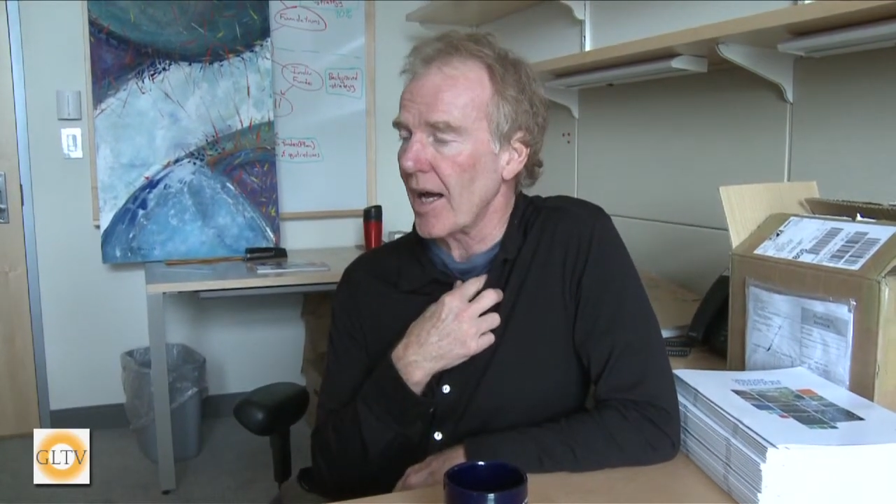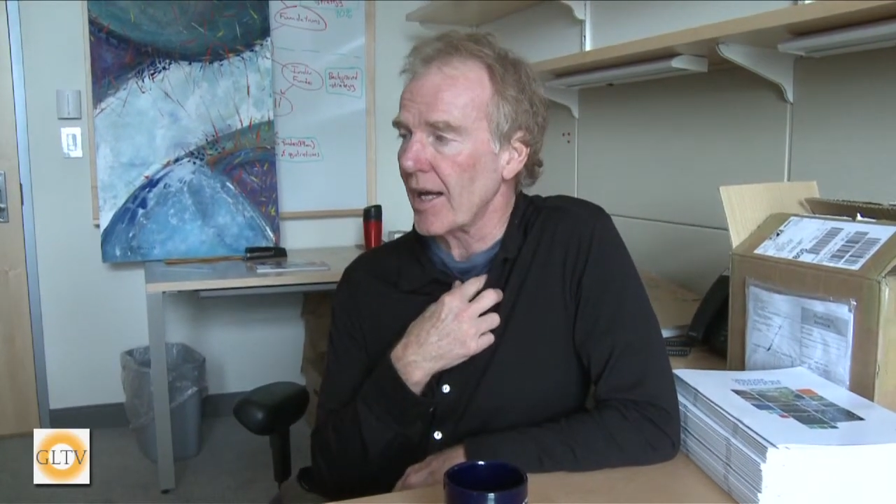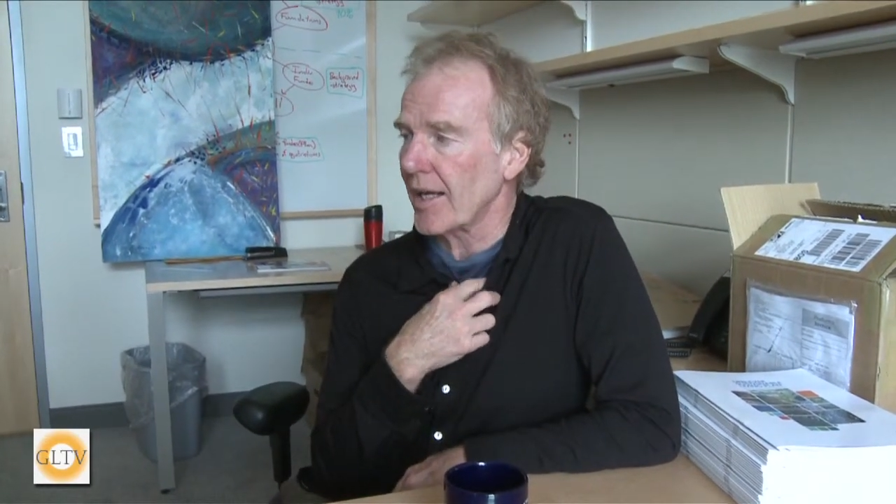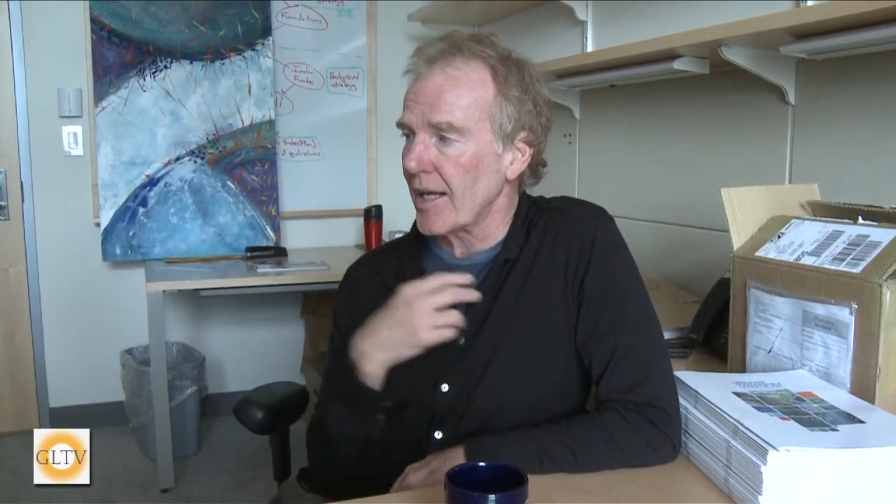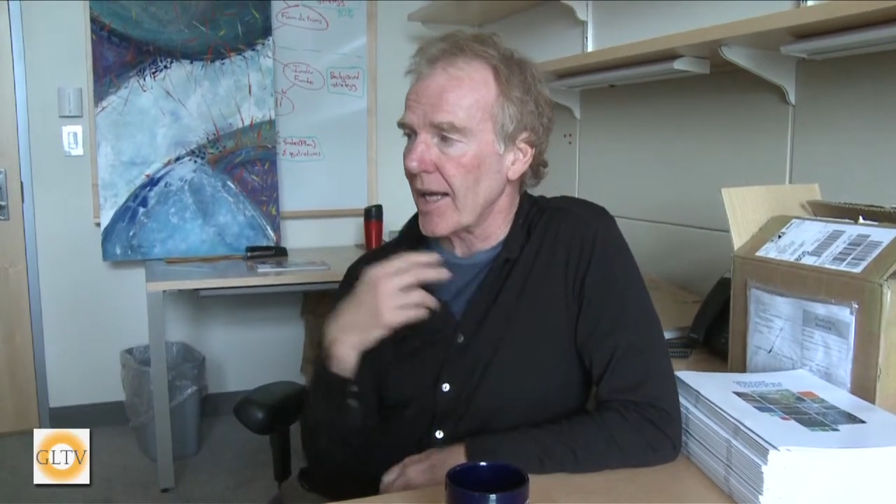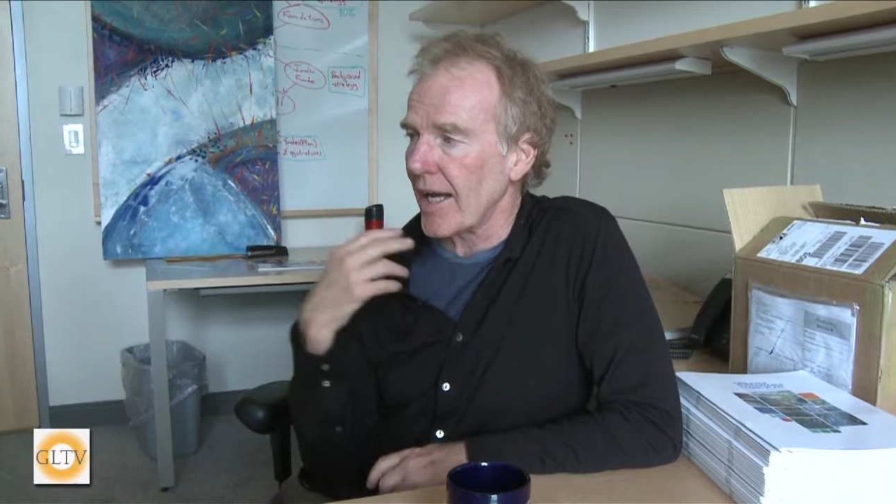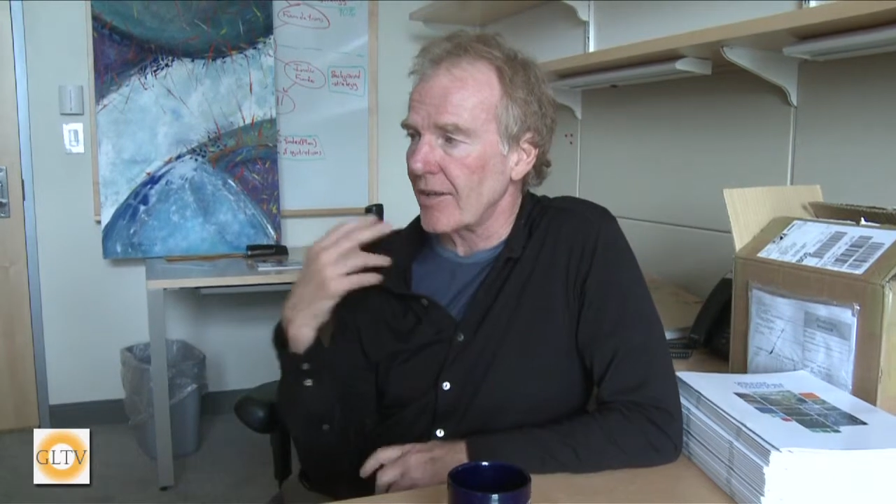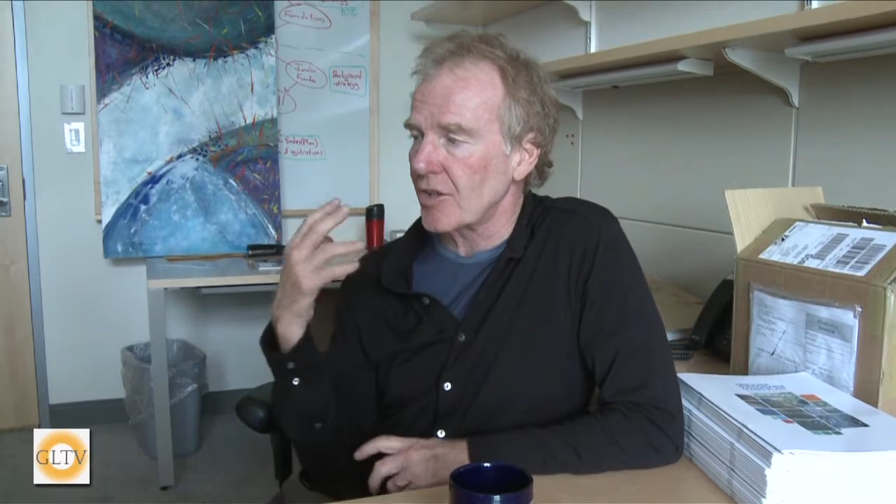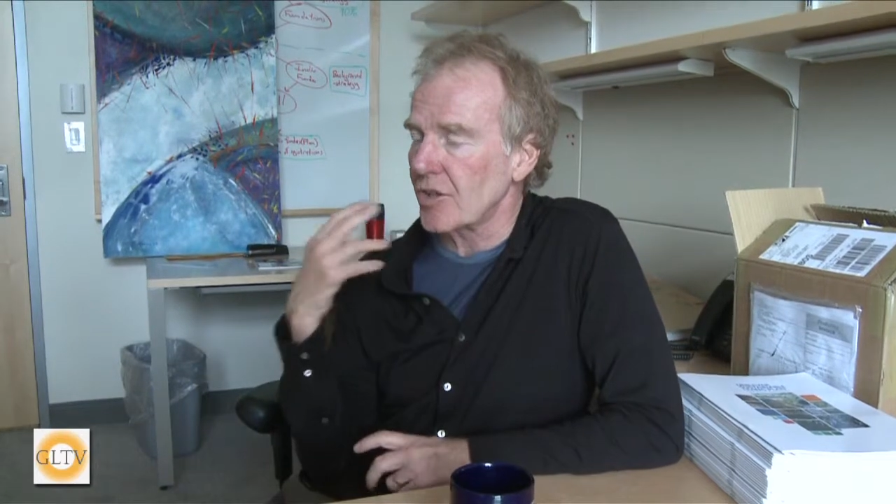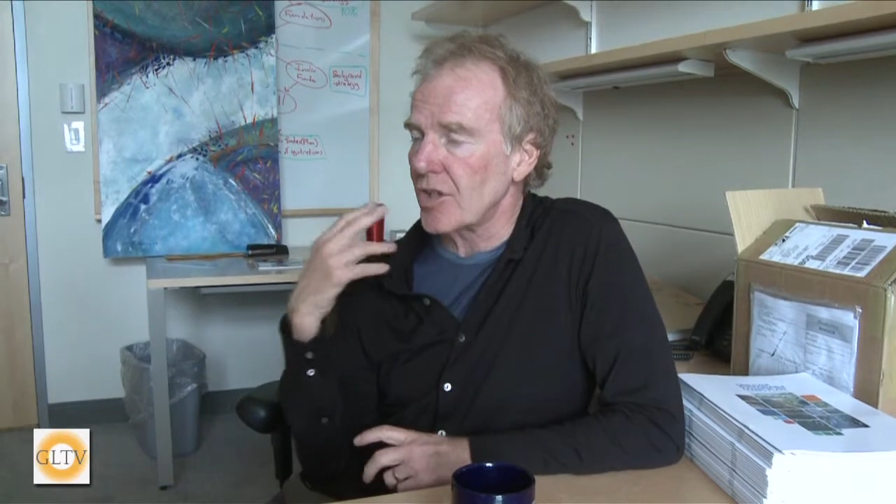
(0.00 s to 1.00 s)
again, I
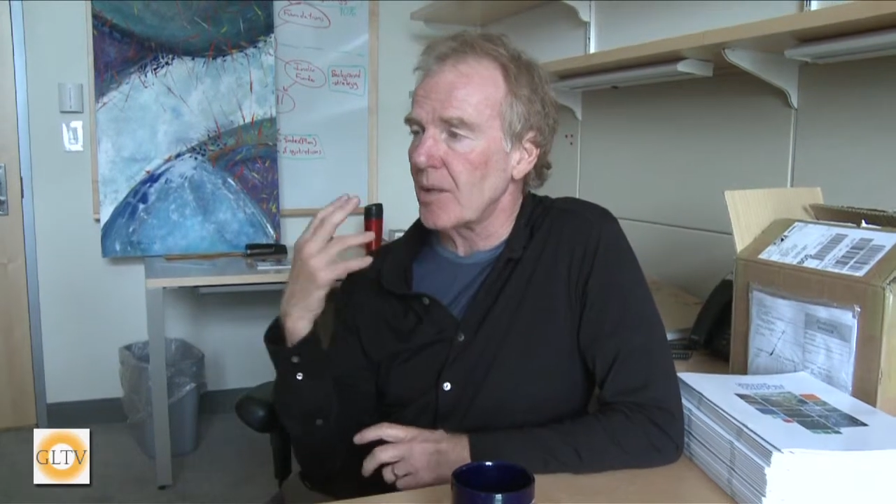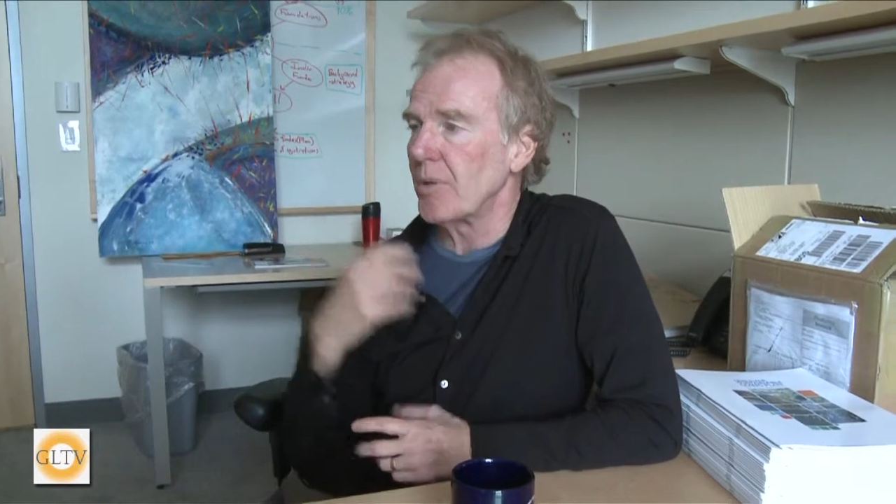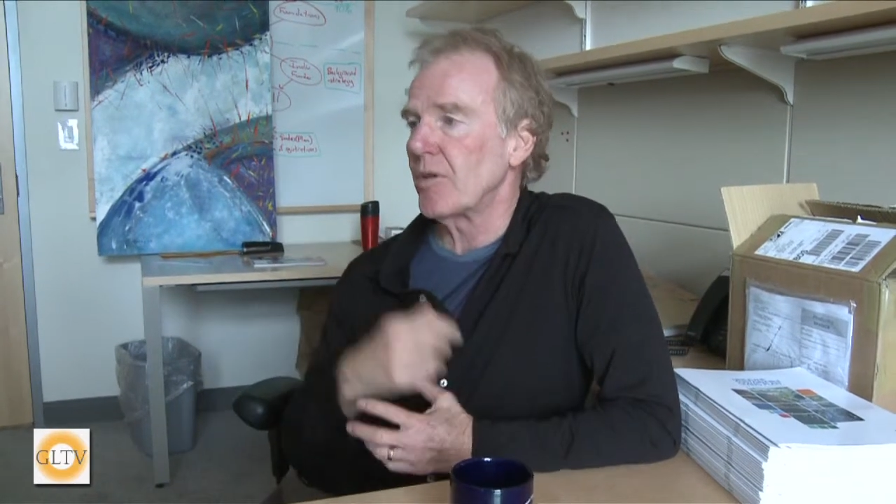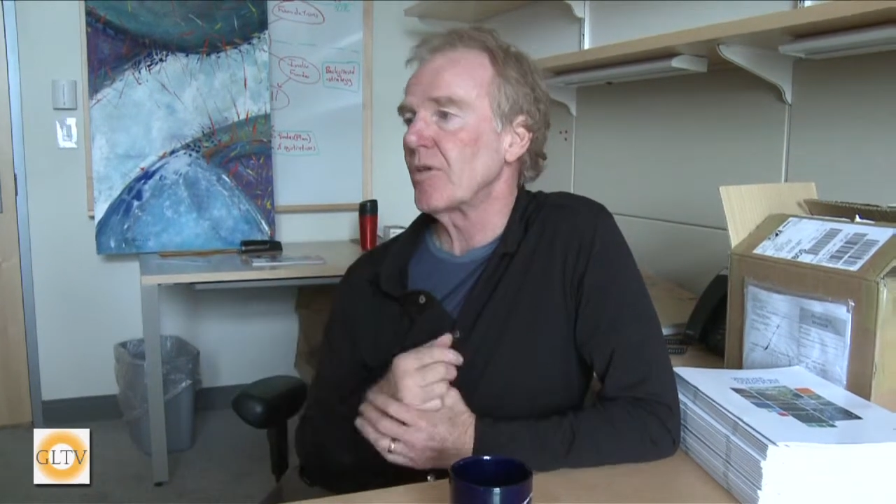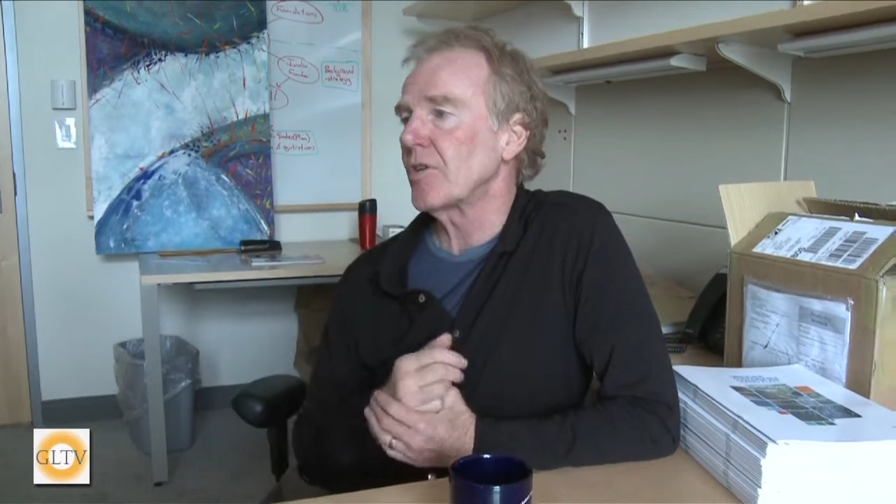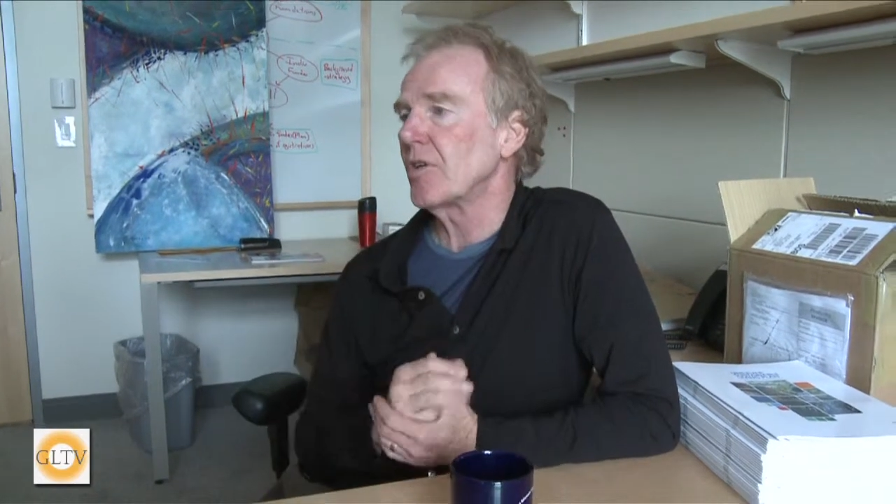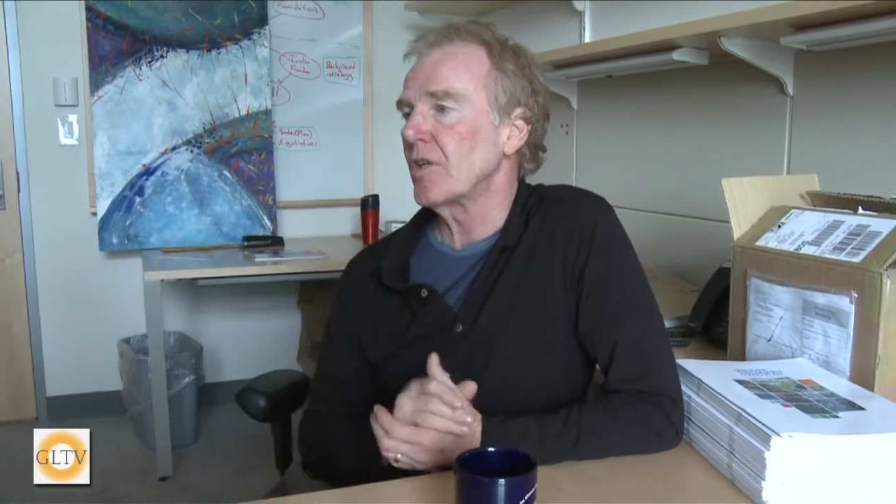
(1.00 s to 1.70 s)
had this deep interest